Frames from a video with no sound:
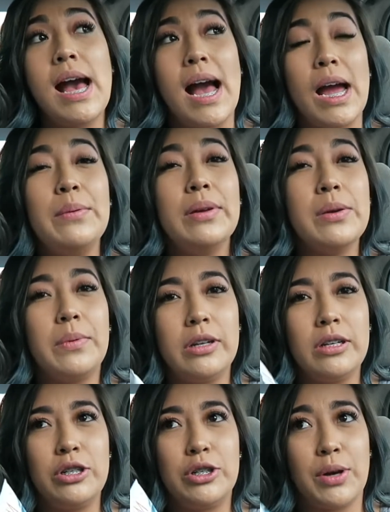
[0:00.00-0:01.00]
I really
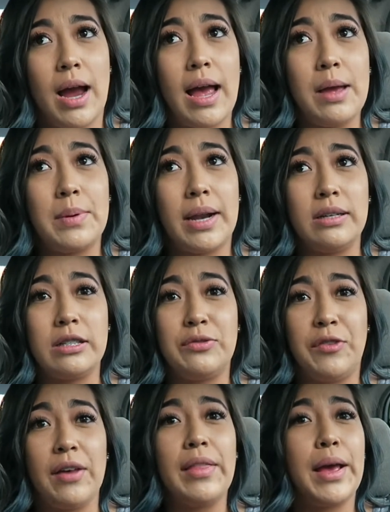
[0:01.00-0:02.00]
wanted to try, but I
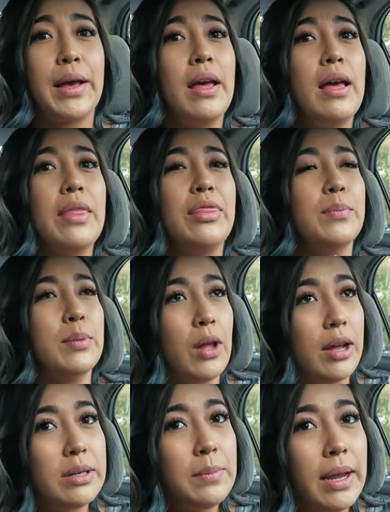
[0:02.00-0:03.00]
just felt like the
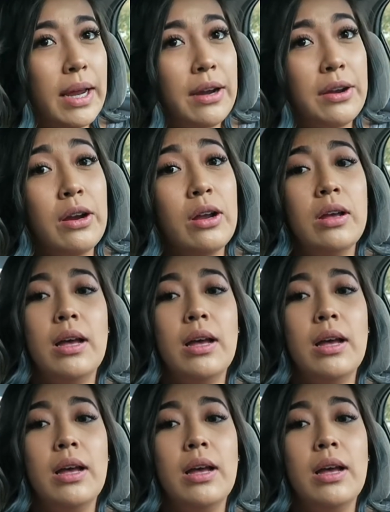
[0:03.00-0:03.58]
blonde in my hair,